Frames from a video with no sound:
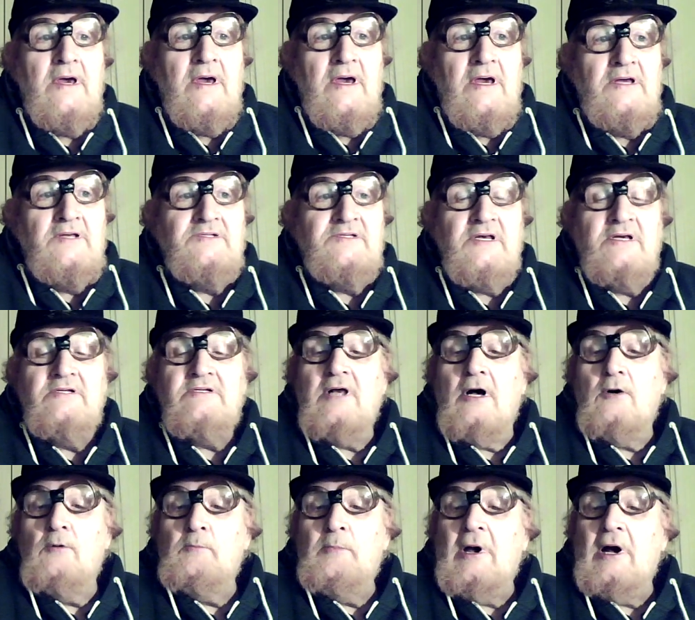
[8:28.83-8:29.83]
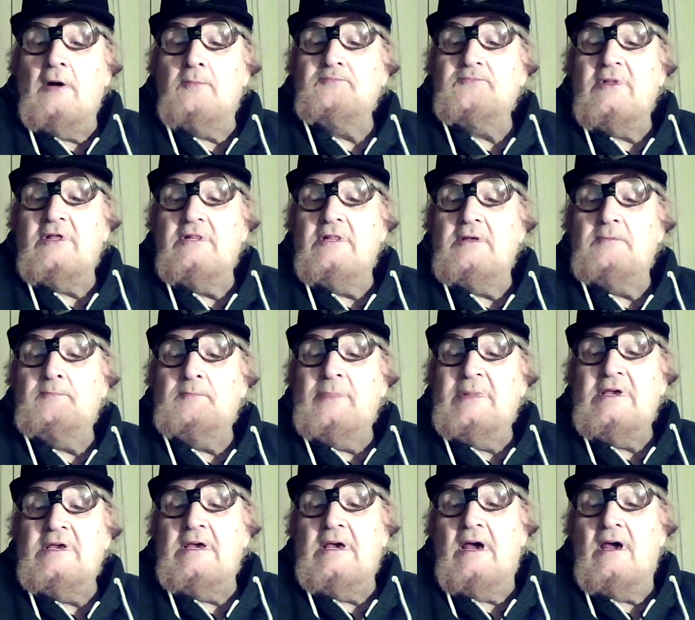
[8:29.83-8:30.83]
He says, it'll be up to the
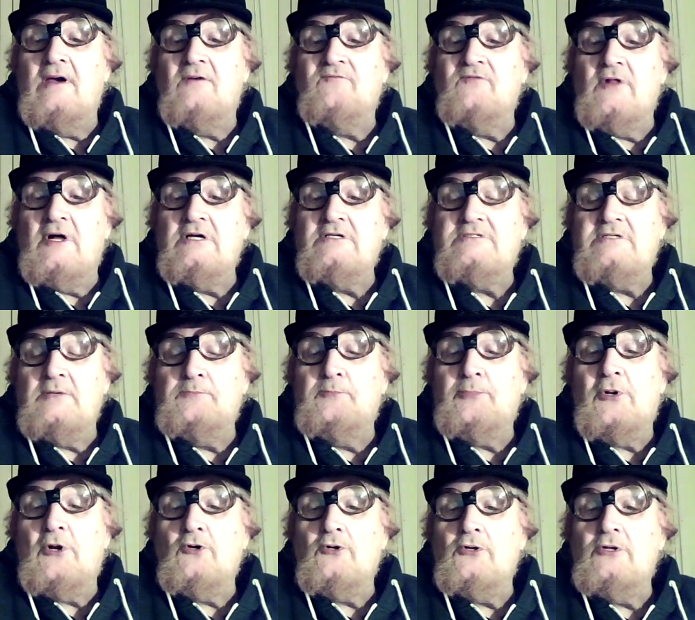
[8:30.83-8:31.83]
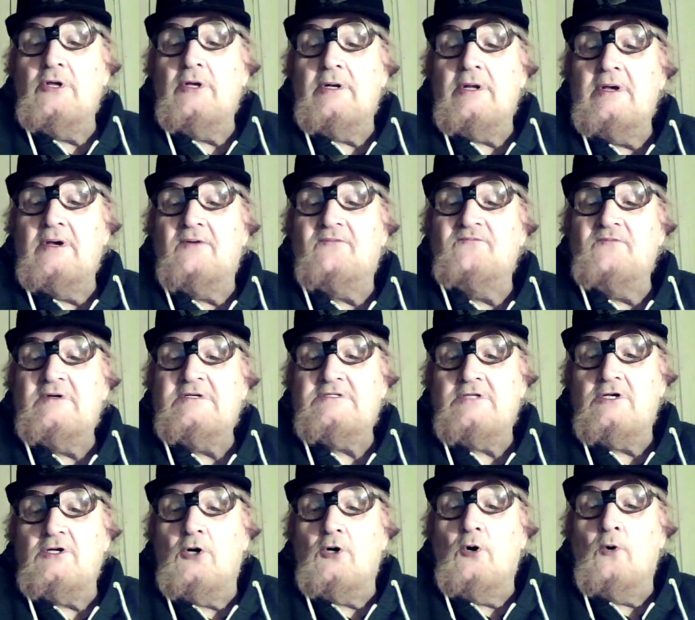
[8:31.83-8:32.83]
PF, that's the Procurator
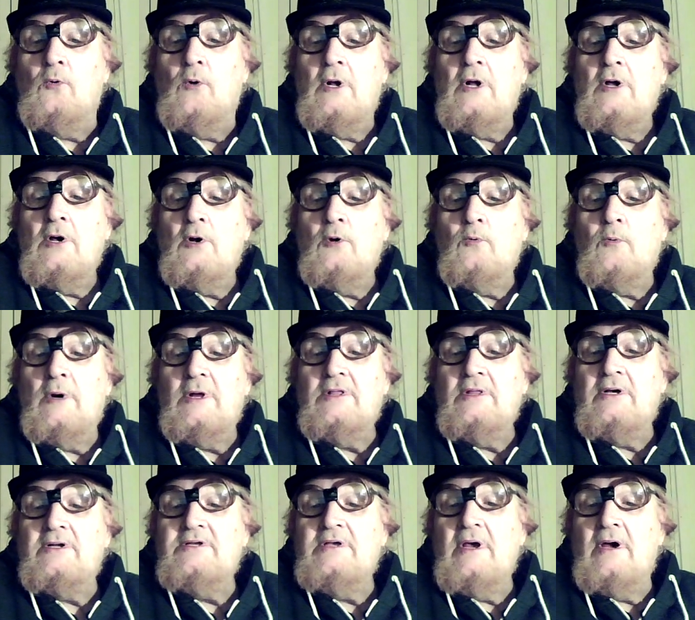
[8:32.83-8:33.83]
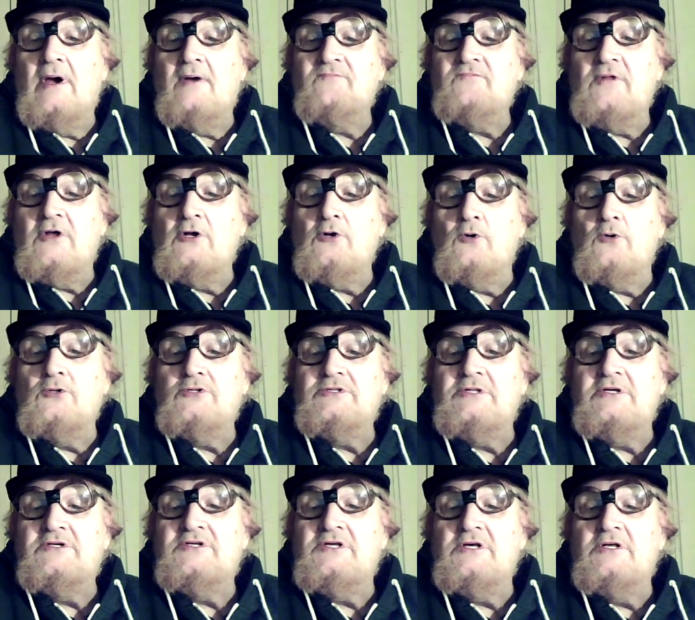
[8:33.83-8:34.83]
Fiscal, whether you have to go
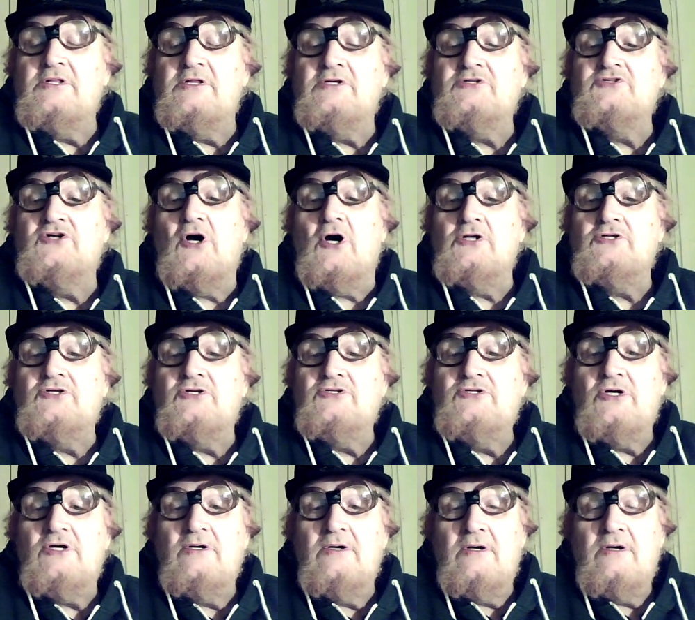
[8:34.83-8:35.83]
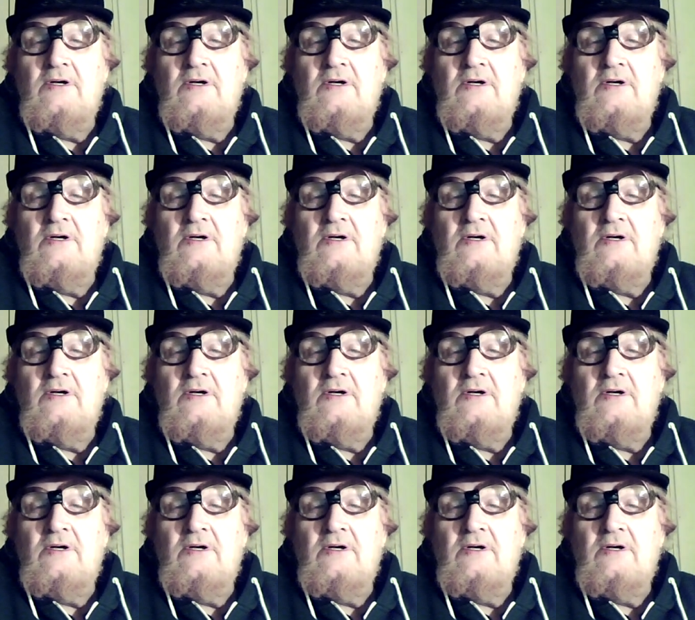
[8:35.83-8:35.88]
to see the judge.